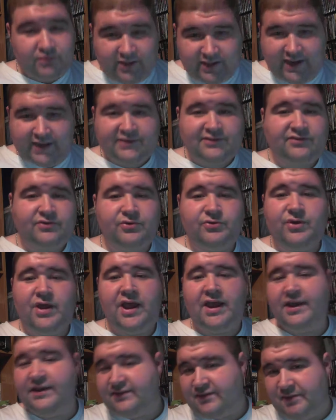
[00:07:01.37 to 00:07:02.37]
The next 2
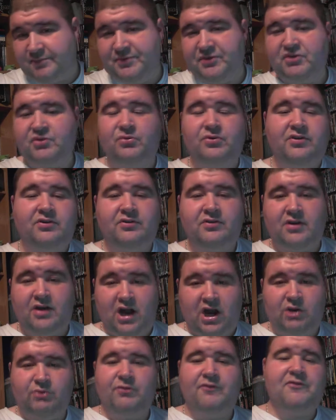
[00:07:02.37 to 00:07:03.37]
days I'll be doing
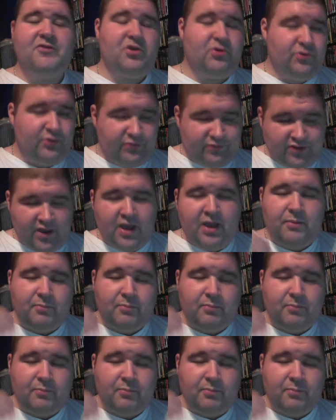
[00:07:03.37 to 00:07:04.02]
reviews,